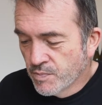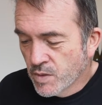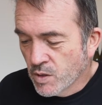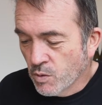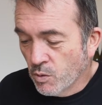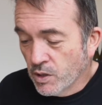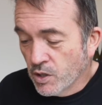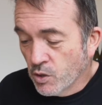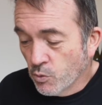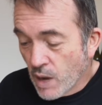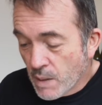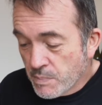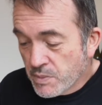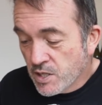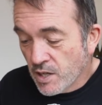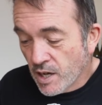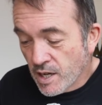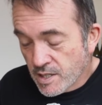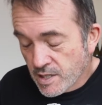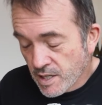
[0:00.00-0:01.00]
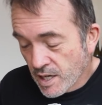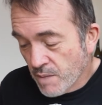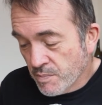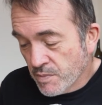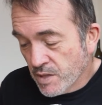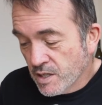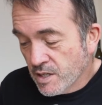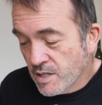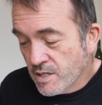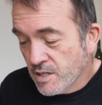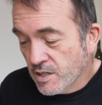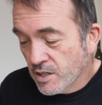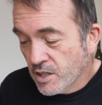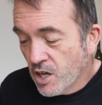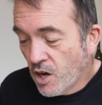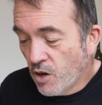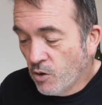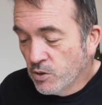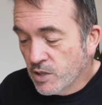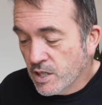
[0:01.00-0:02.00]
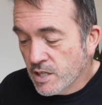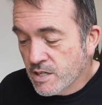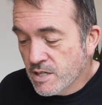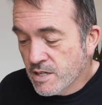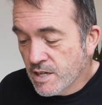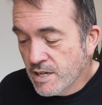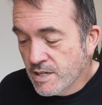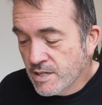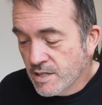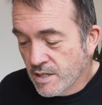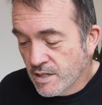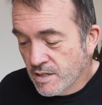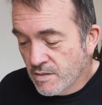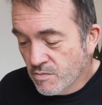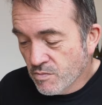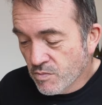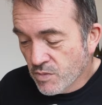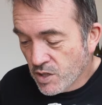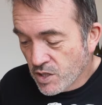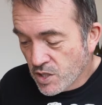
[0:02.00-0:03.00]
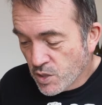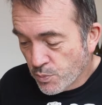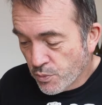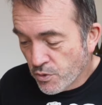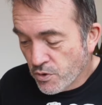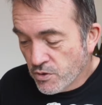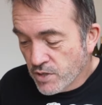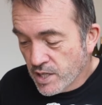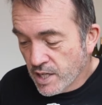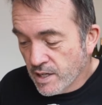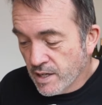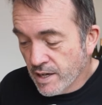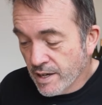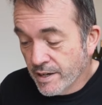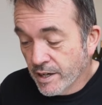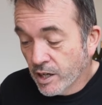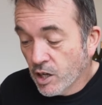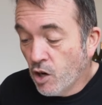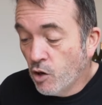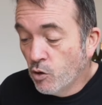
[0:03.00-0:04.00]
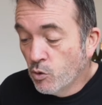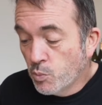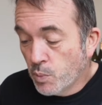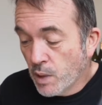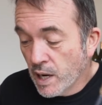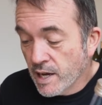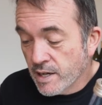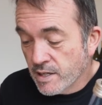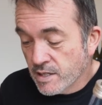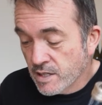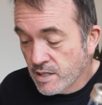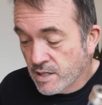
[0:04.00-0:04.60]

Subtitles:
on the website, that it's the coldest season that it's brewed in a cold place.